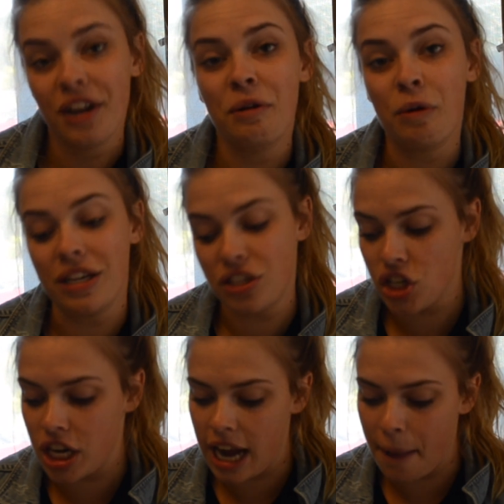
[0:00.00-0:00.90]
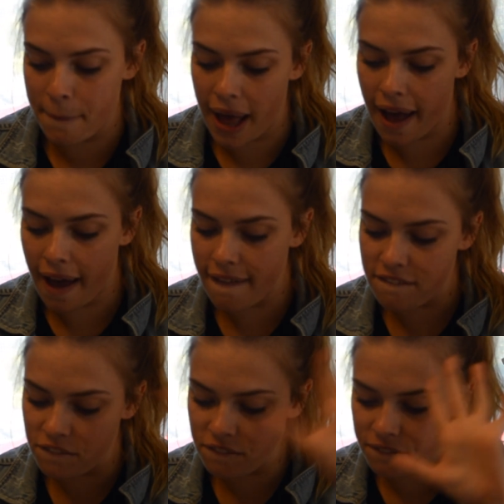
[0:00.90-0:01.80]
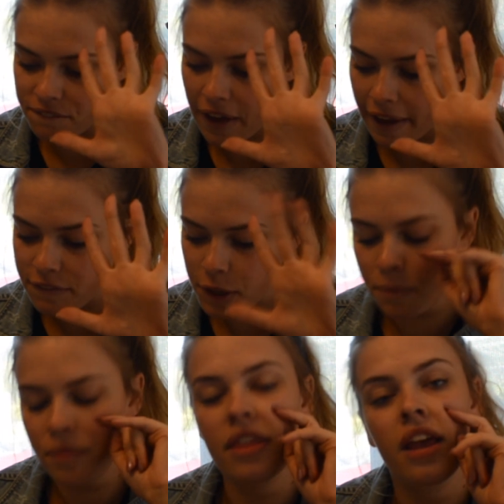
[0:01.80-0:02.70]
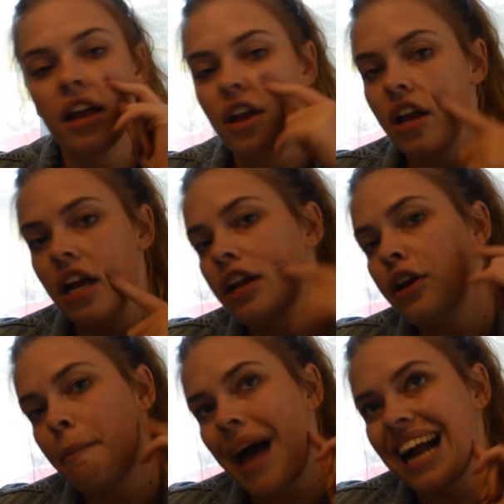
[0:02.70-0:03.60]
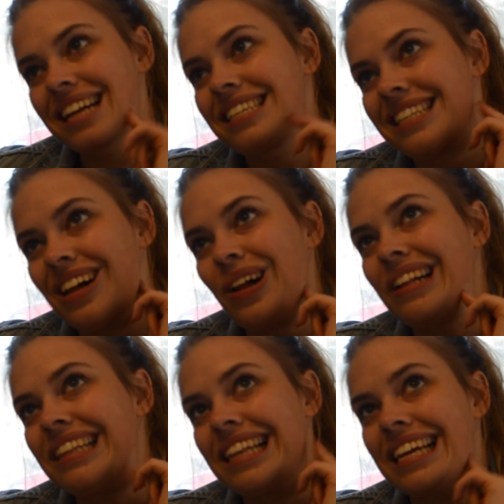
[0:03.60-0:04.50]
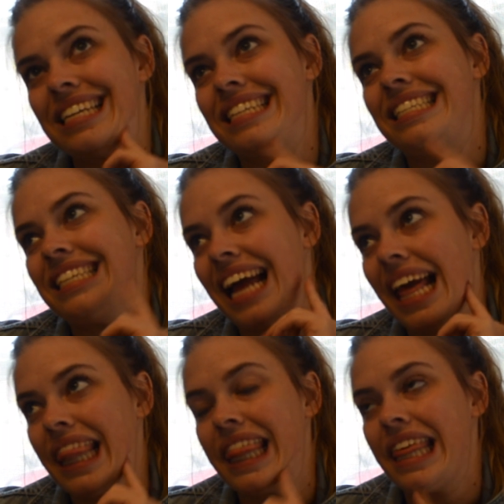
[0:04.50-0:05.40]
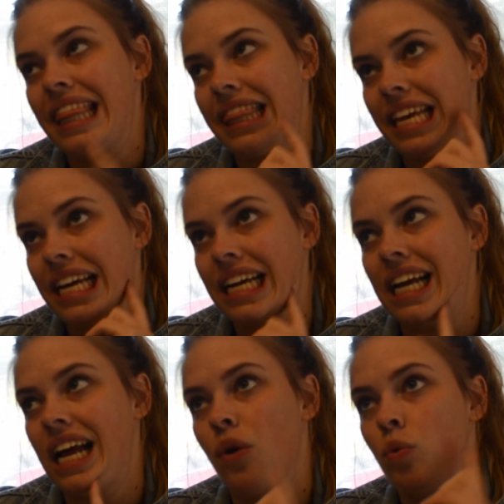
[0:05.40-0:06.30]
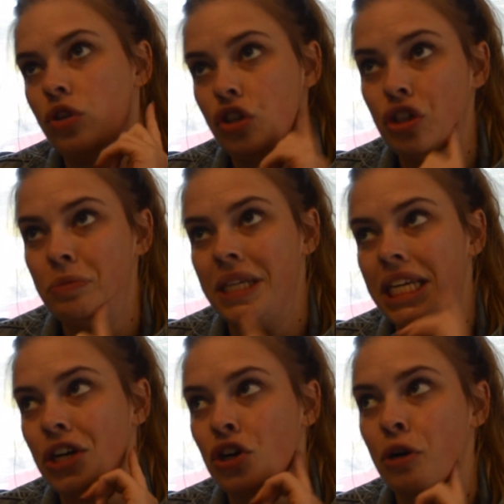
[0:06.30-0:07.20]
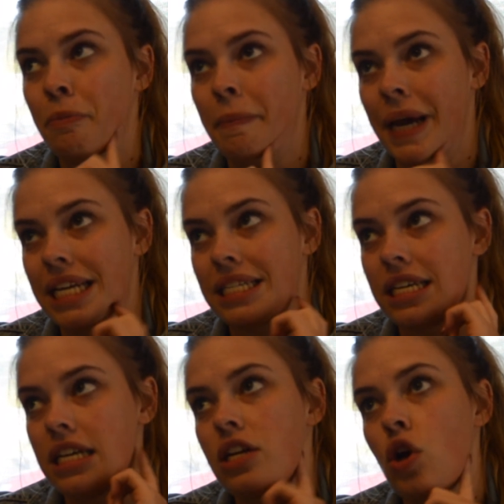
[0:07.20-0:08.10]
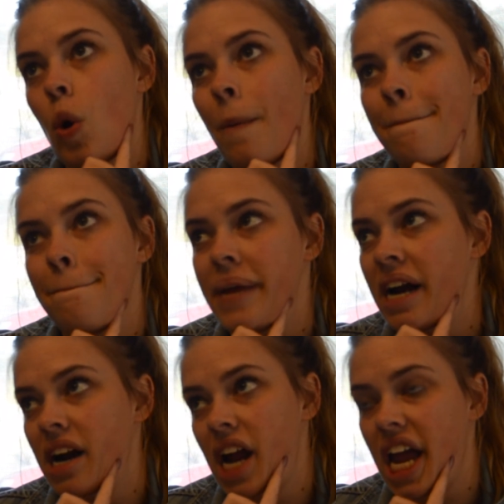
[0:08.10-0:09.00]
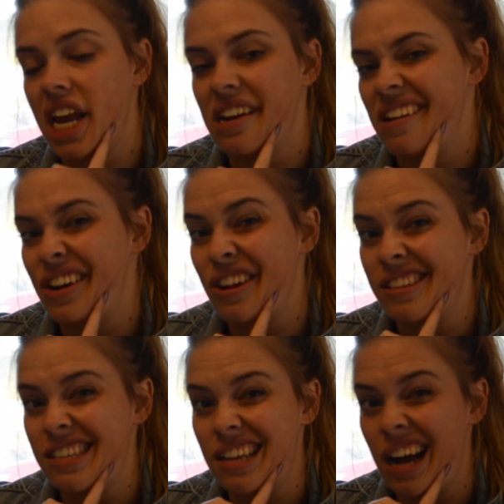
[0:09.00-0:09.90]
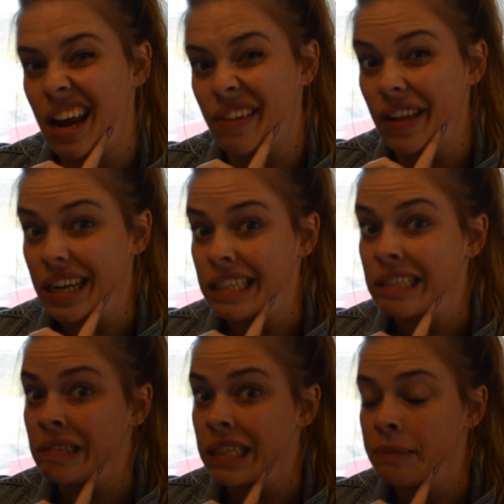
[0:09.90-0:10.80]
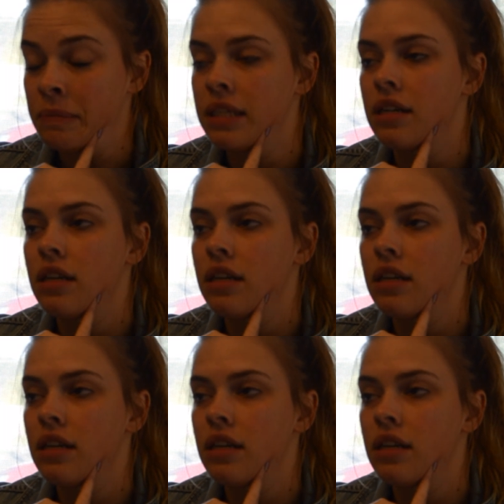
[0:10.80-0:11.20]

Question number 5. Back to the whole death thing. Would you be cremated or buried? Now, I know this is kind of like a grim